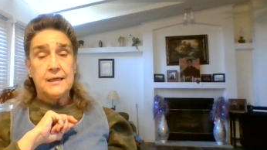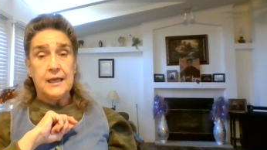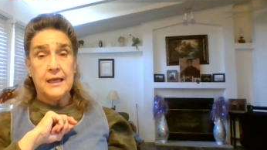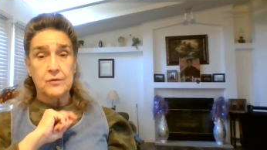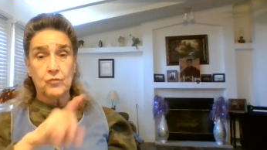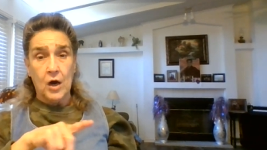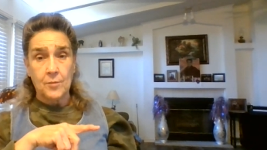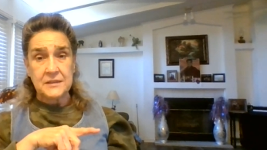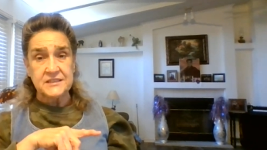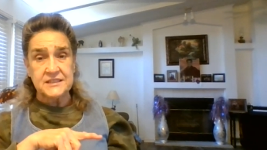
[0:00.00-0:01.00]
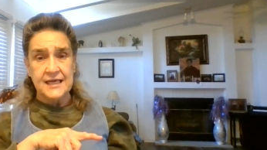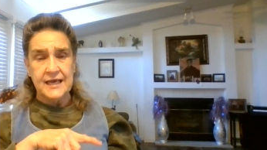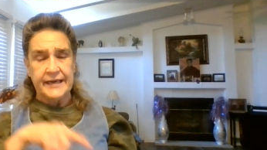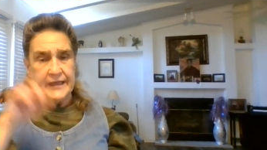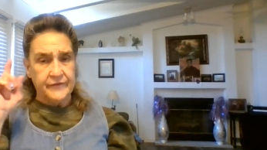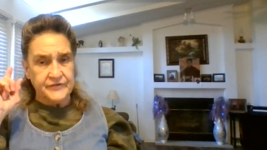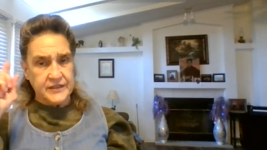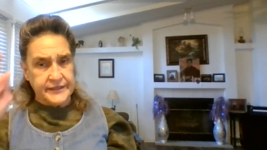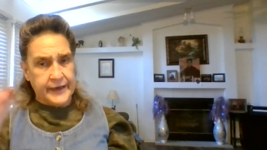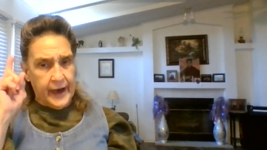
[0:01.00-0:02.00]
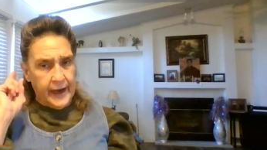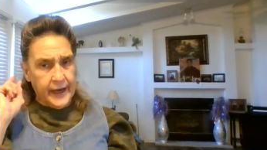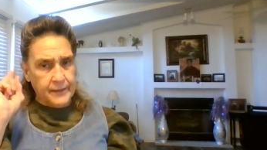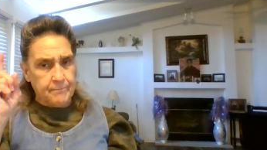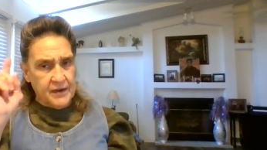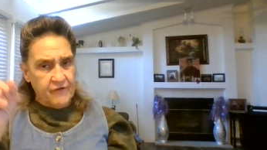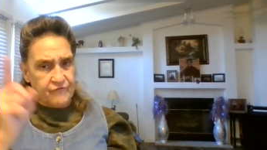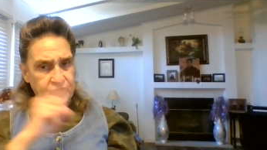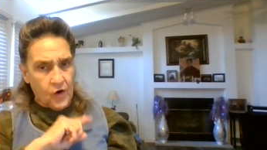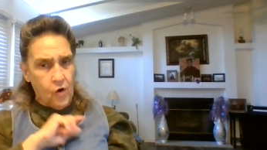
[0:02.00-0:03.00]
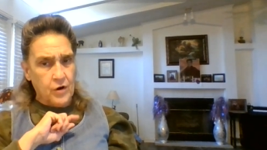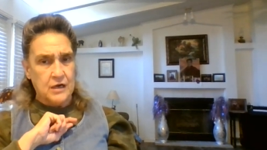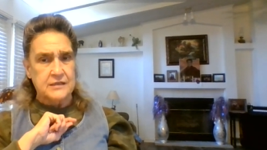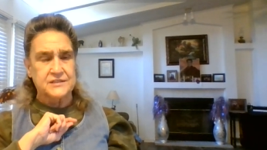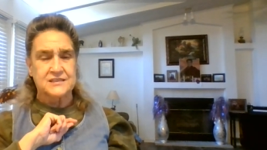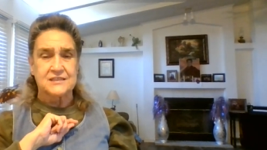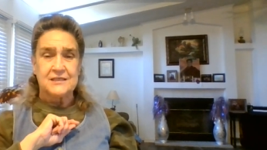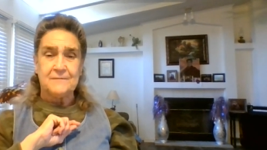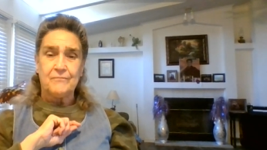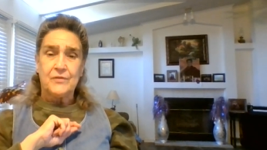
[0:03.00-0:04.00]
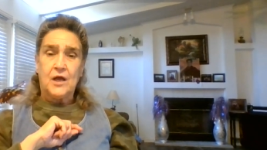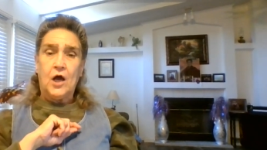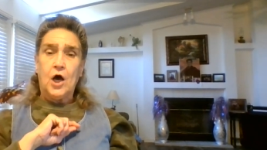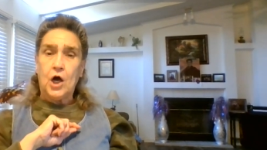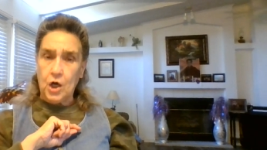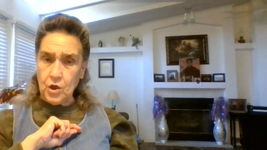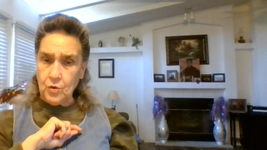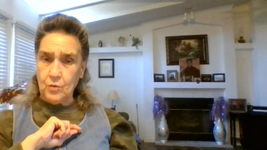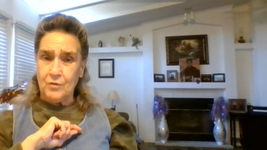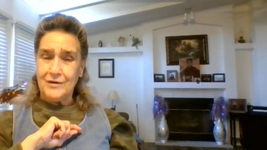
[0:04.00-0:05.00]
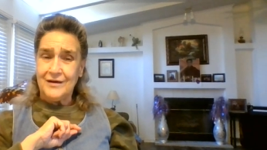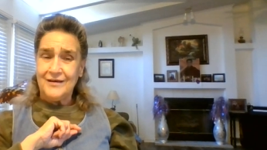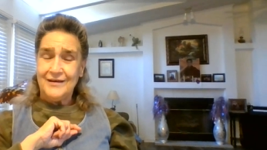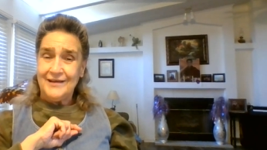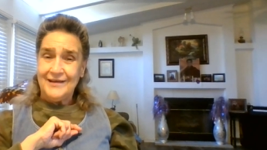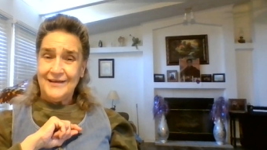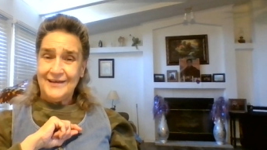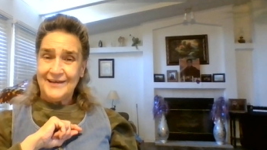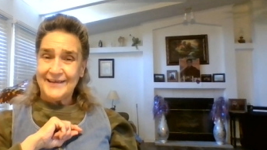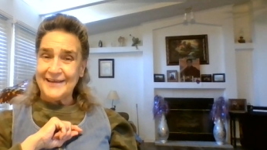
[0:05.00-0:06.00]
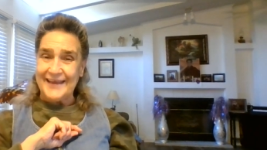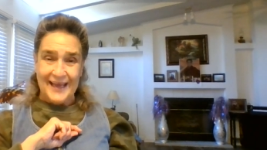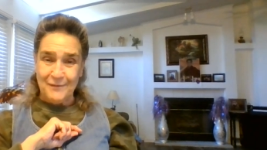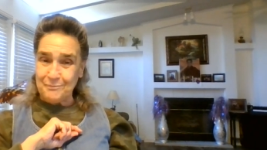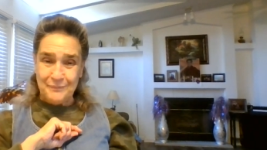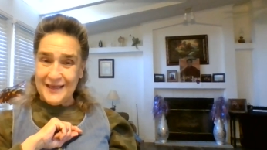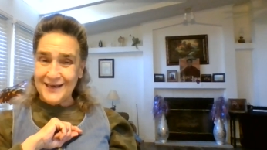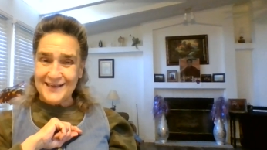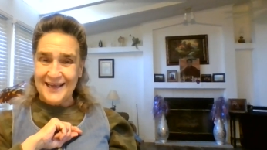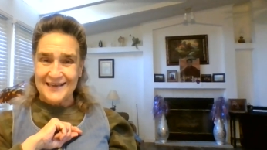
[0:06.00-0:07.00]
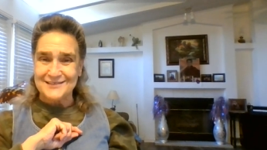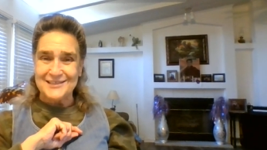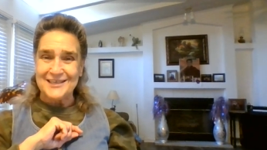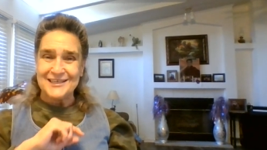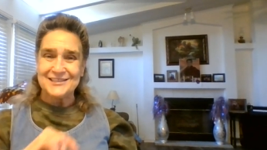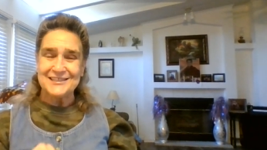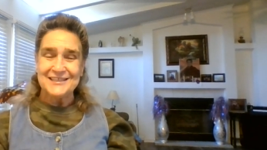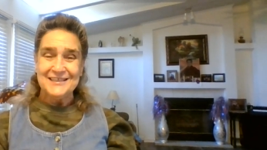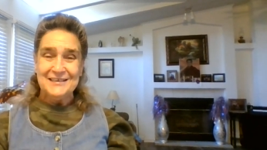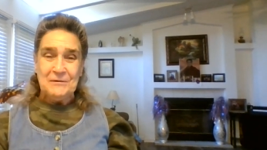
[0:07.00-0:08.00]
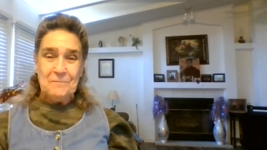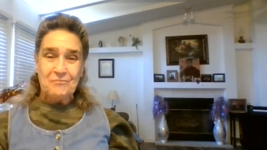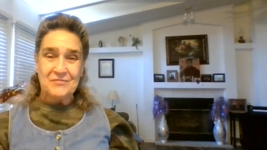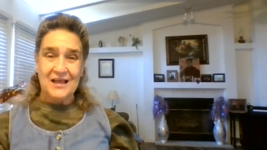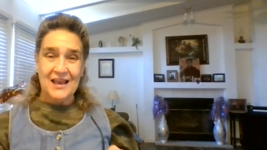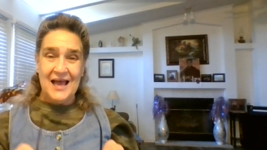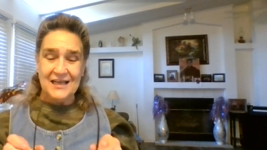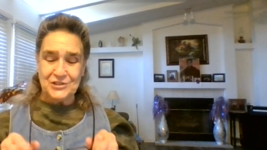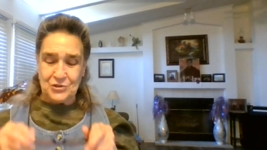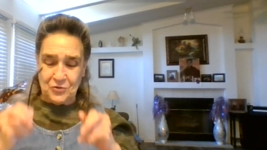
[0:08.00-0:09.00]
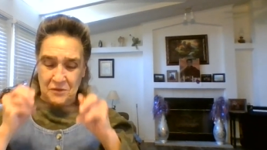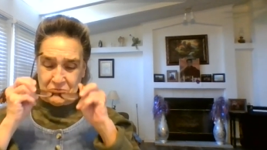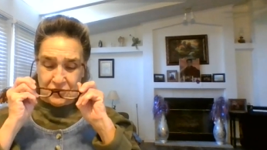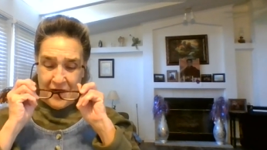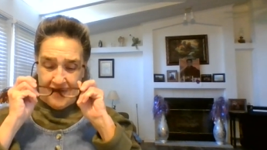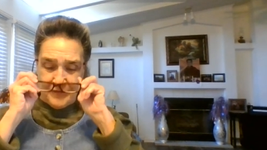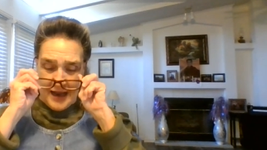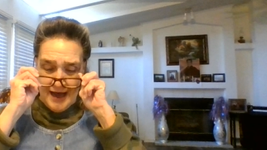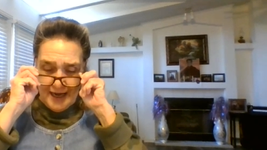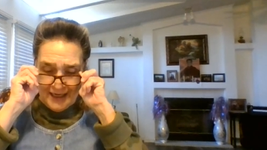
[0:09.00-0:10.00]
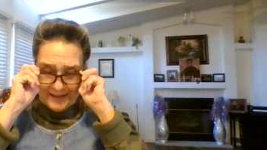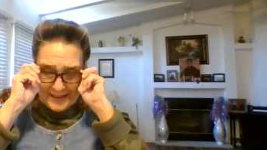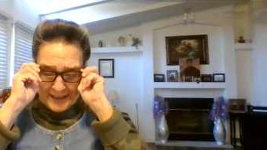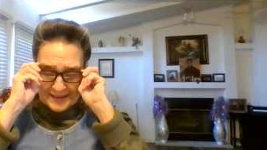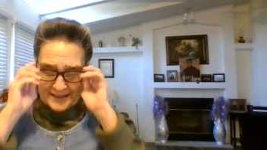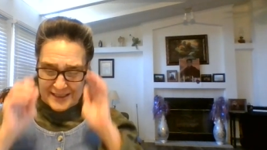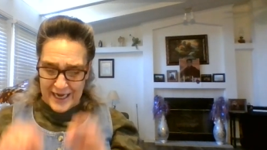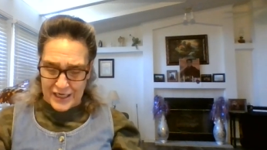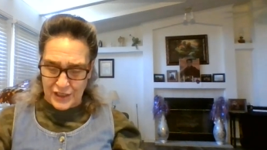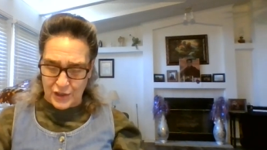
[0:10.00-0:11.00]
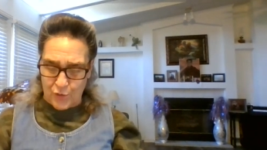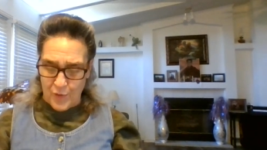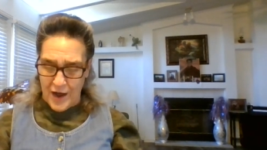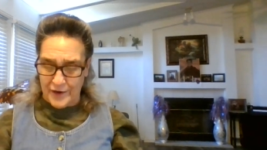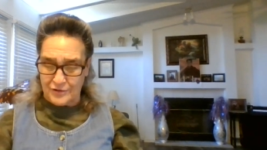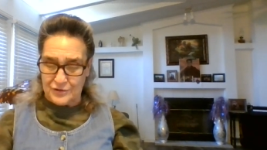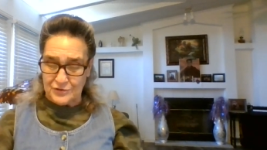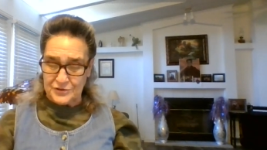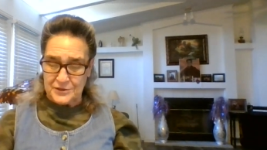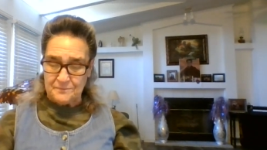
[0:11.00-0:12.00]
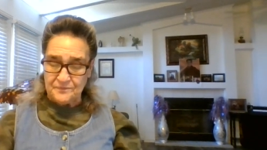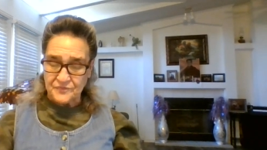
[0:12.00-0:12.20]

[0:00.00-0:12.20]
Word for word: And Romans said, if God be for us, who can be against us? The last scripture I've got is in Second Chronicles